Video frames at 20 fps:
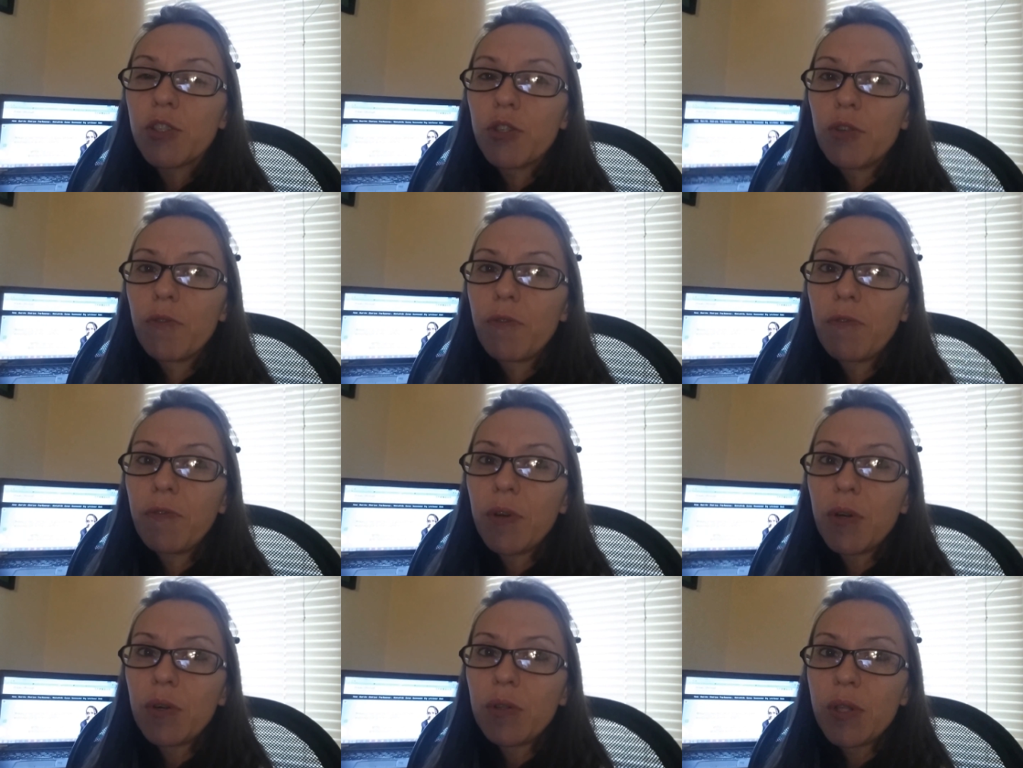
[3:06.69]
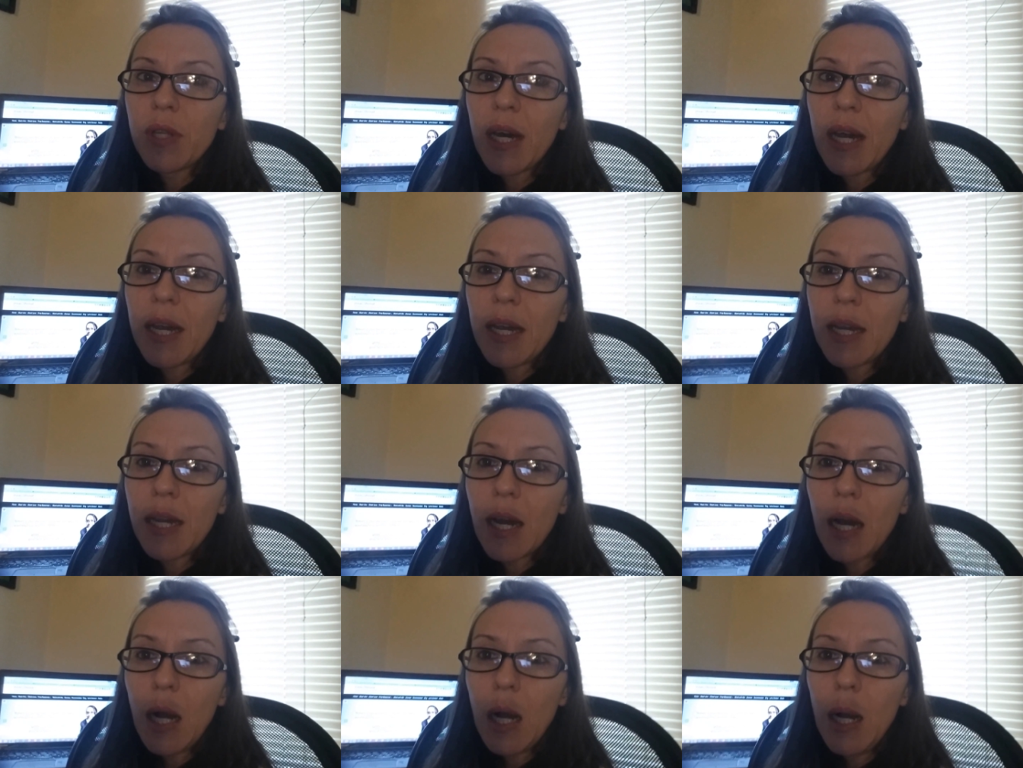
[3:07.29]
Do you feel
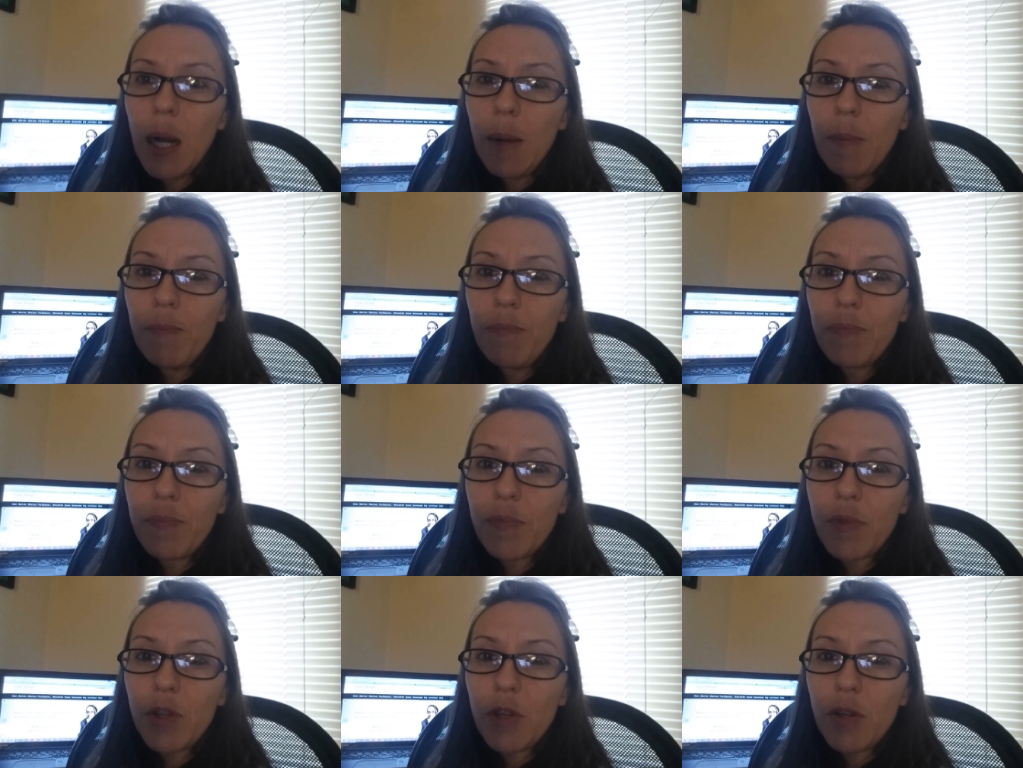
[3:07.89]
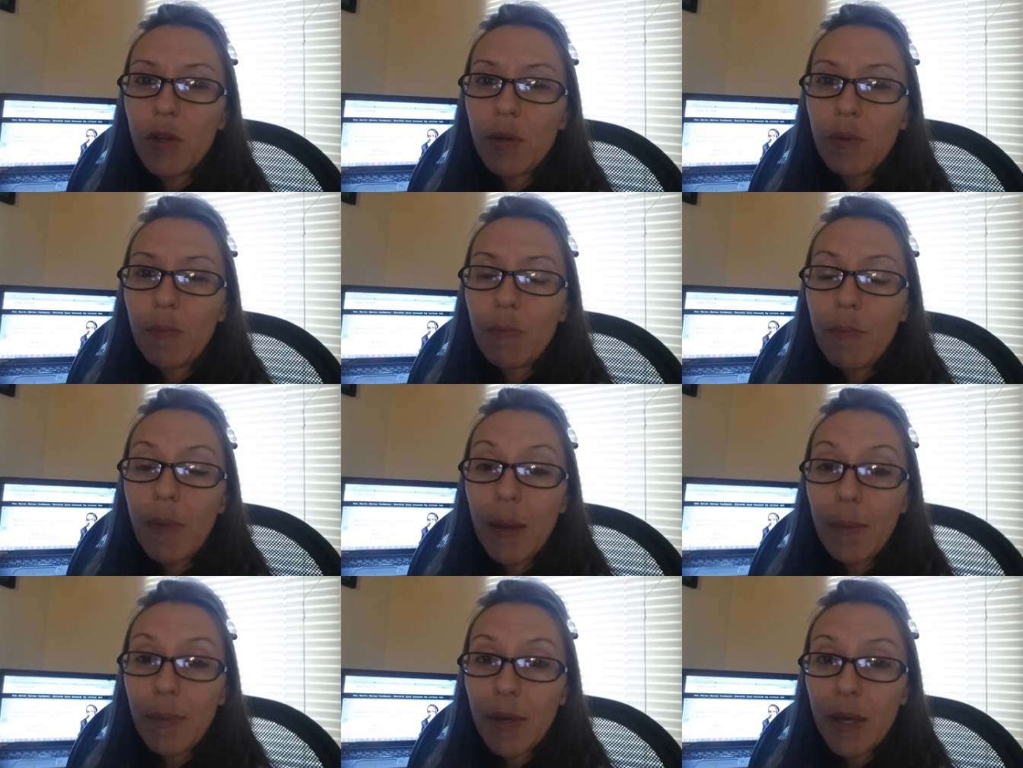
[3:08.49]
like
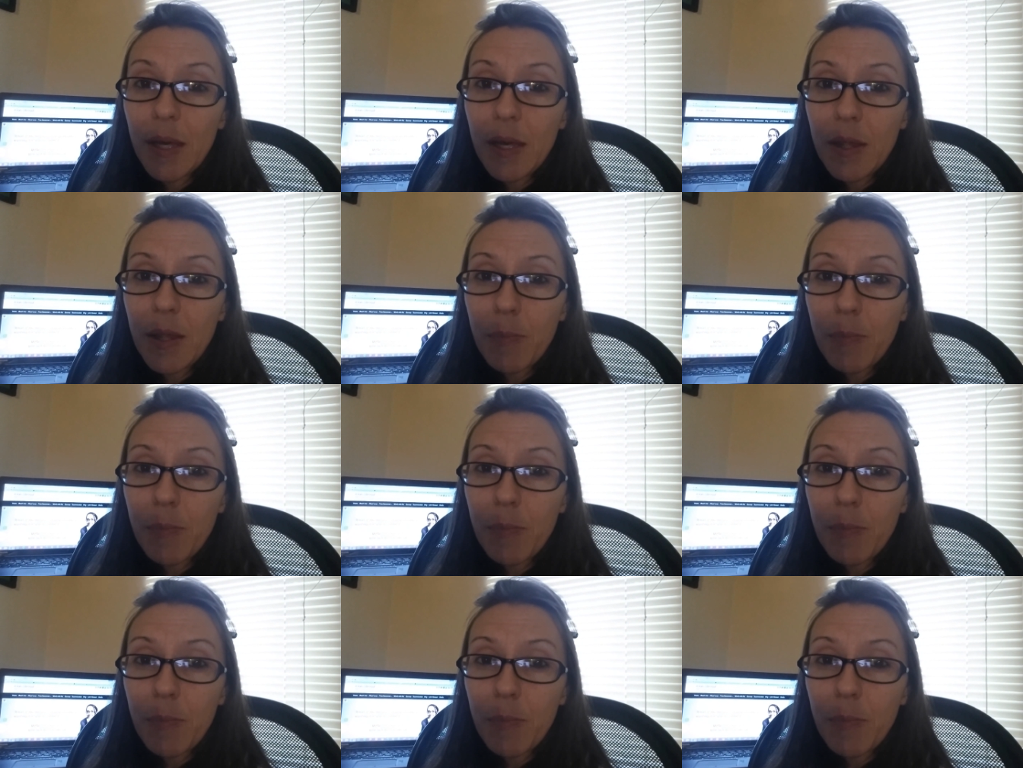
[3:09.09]
maybe